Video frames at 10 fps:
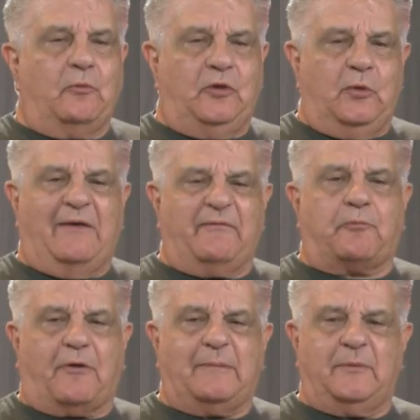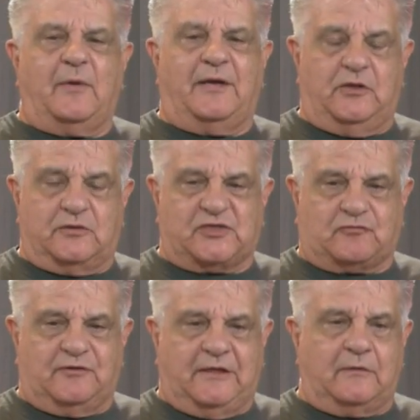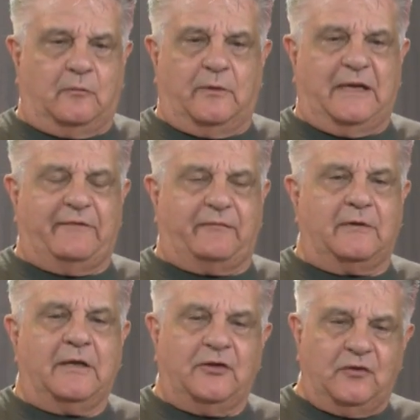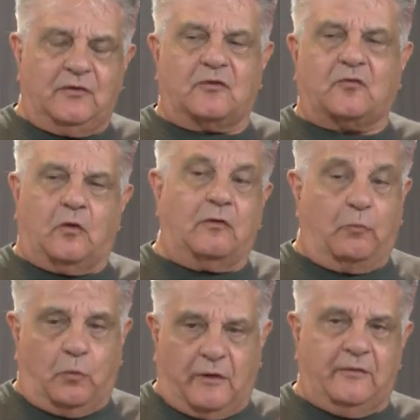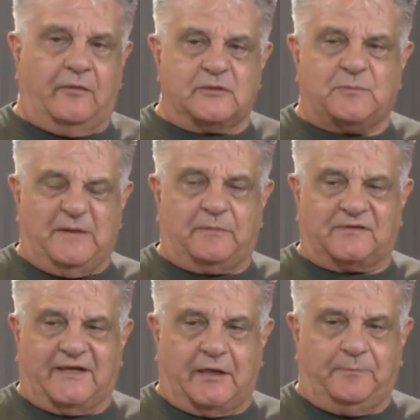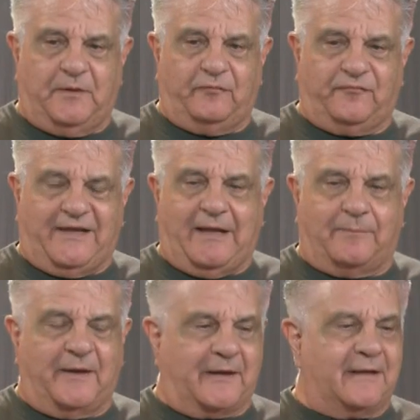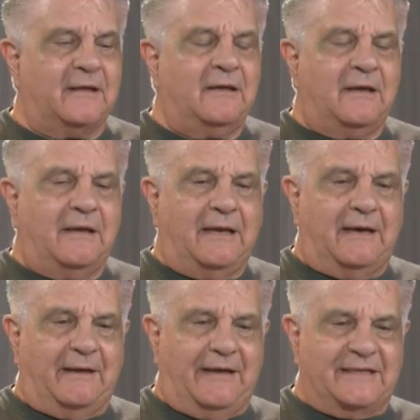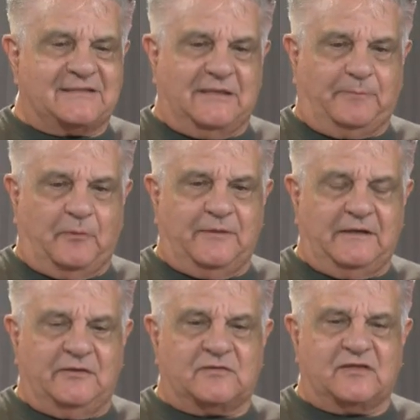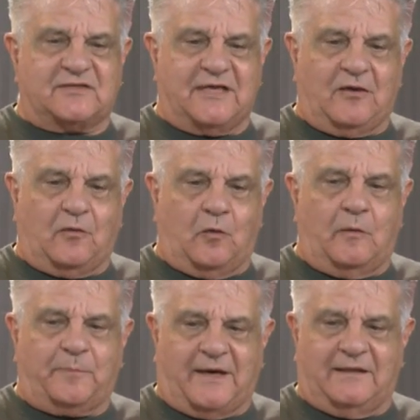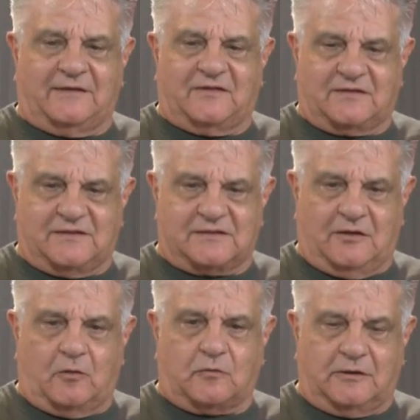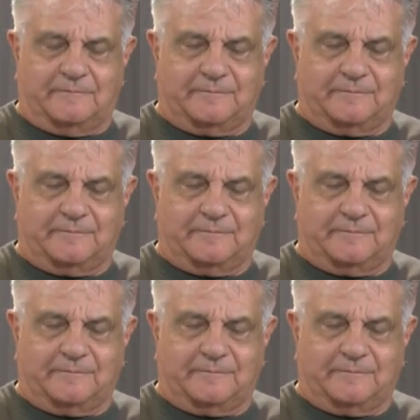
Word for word: you have a problem on your street or whatever, you're going to call one of those people to help you, forget about it. As Tip O'Neill used to say, all politics is local,